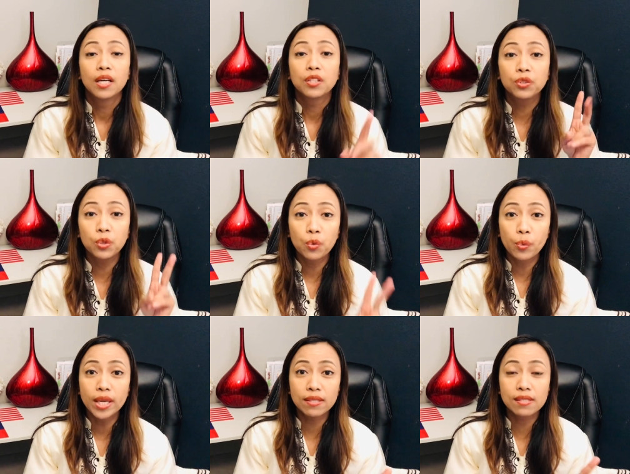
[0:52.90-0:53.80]
2
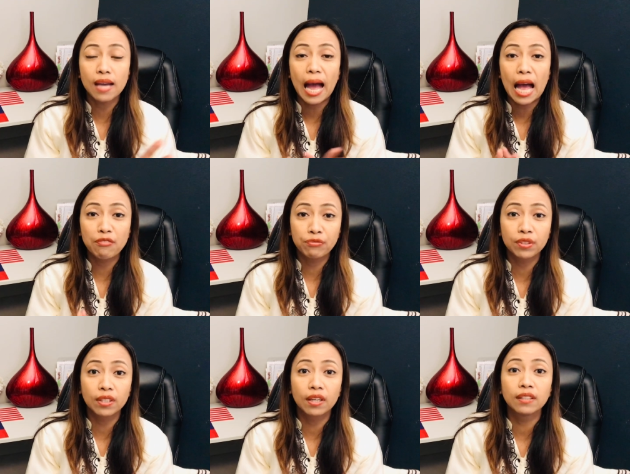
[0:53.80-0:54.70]
weeks
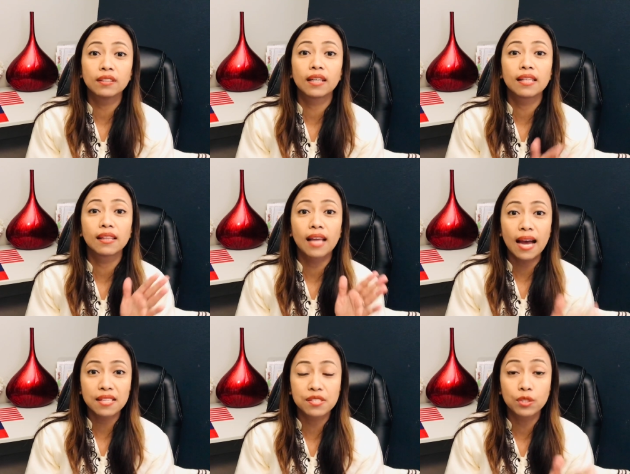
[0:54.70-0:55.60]
after the
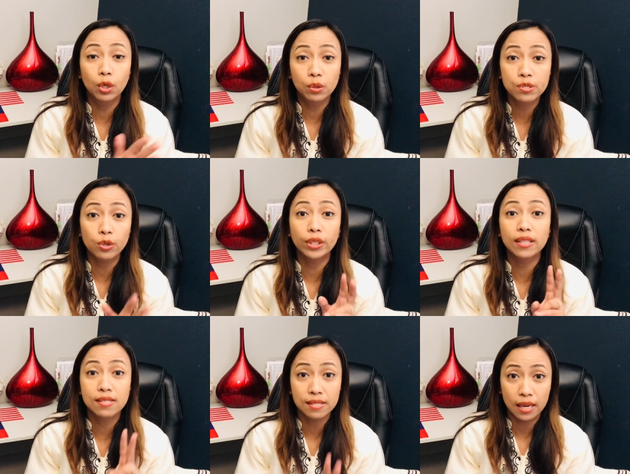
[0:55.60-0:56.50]
last dose or the
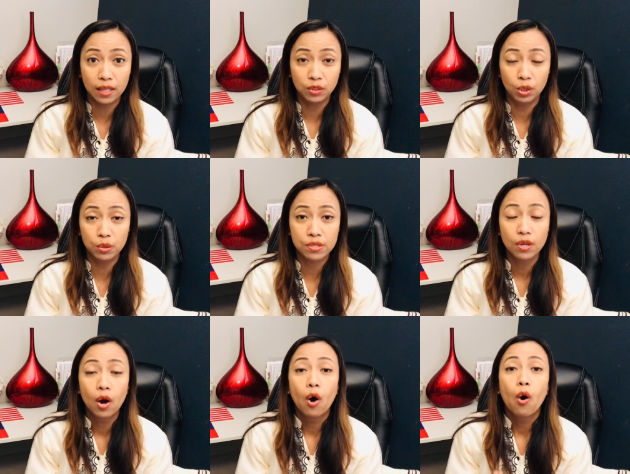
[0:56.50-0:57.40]
second dose,
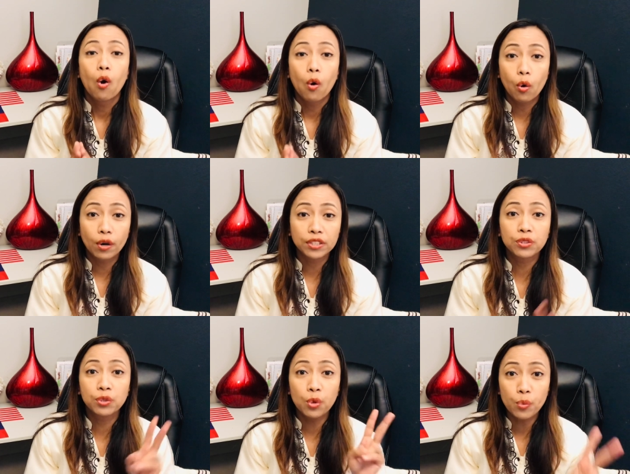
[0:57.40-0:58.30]
or
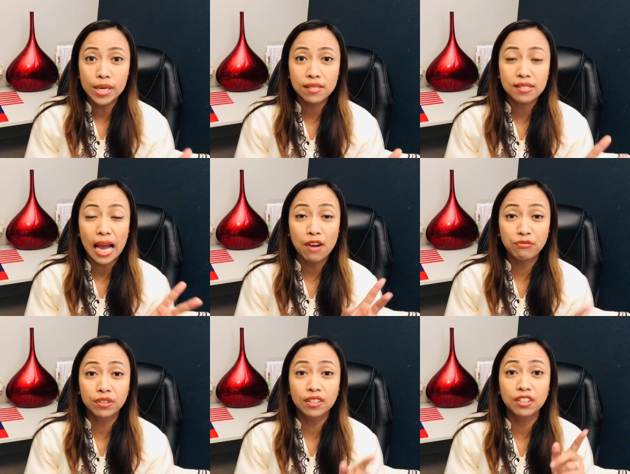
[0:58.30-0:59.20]
2 weeks
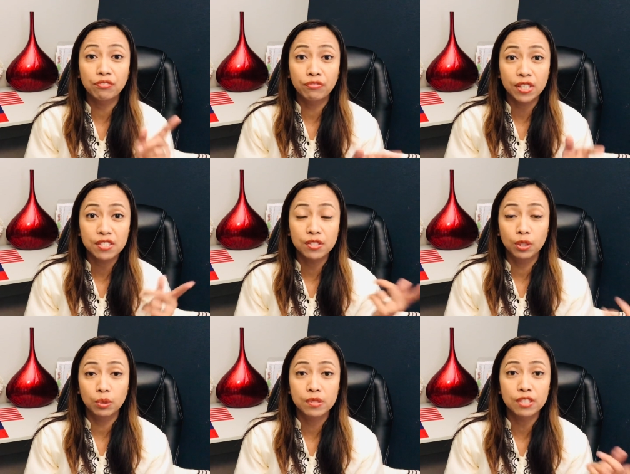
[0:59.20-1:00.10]
after the first
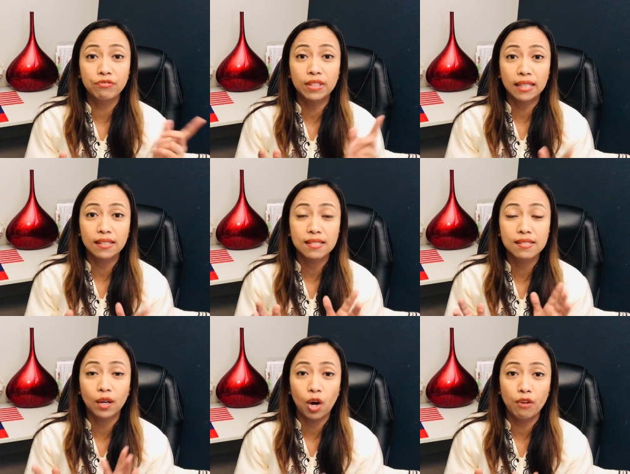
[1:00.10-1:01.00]
dose if that is the
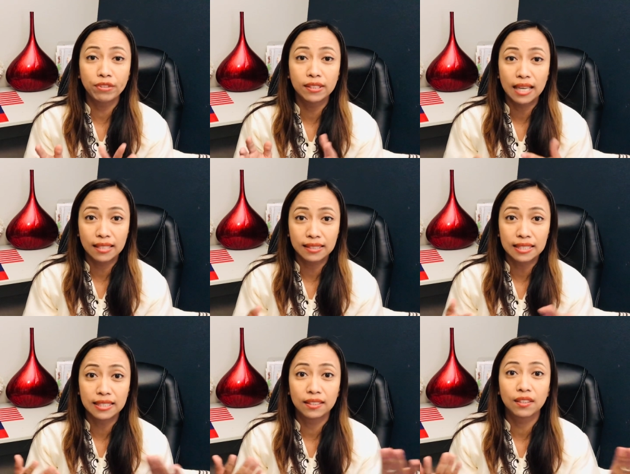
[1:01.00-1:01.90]

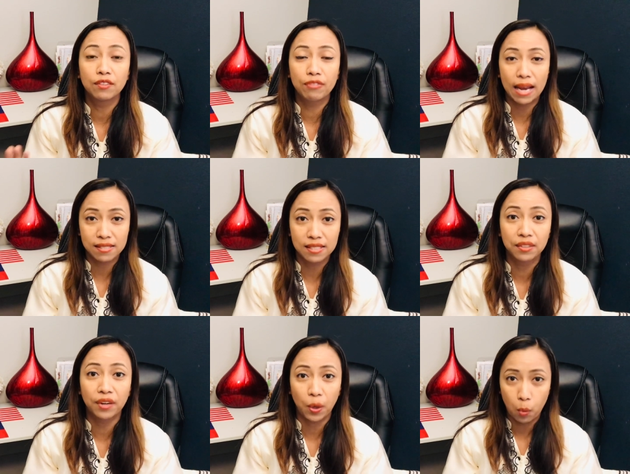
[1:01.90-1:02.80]
COVID-19 vaccine
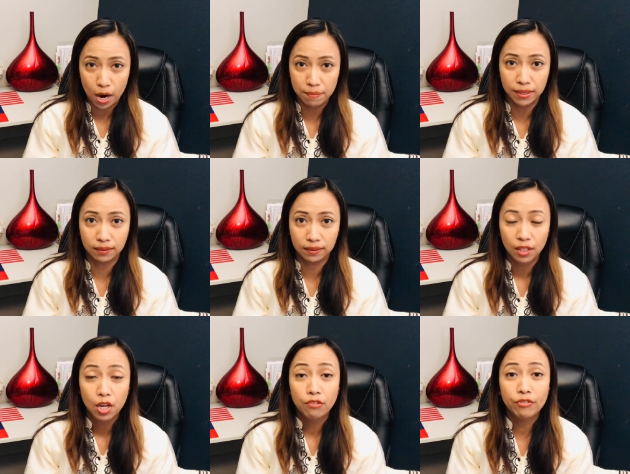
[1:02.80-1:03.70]
requirement. For